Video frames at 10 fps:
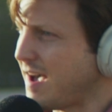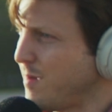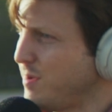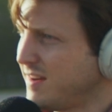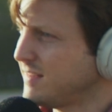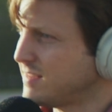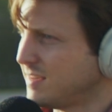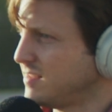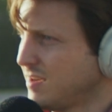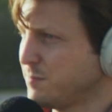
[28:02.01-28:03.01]
mean
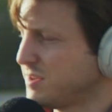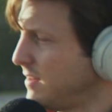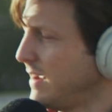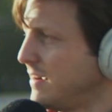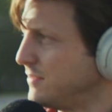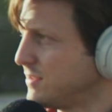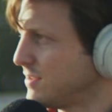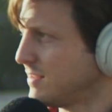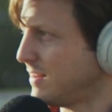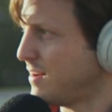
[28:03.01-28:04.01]
it's ups and
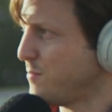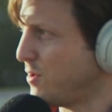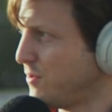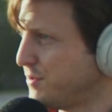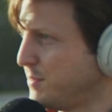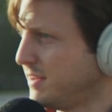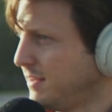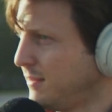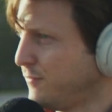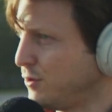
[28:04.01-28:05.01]
downs, but
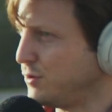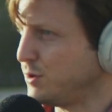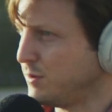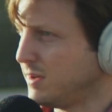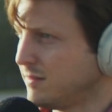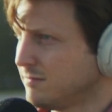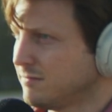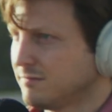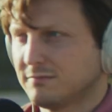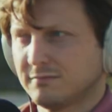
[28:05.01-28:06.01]
ultimately if you're doing
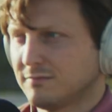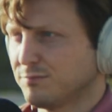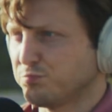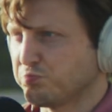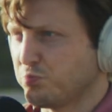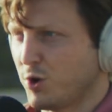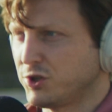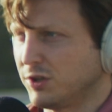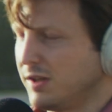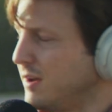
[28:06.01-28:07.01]

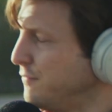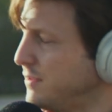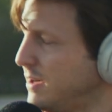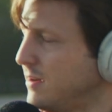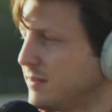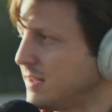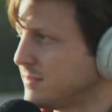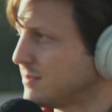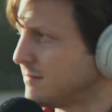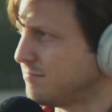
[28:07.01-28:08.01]
what you love,
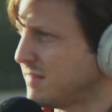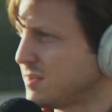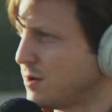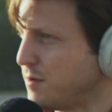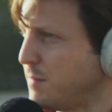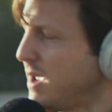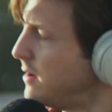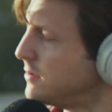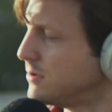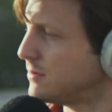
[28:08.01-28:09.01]
that's all that
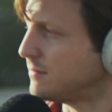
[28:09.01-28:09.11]
matters.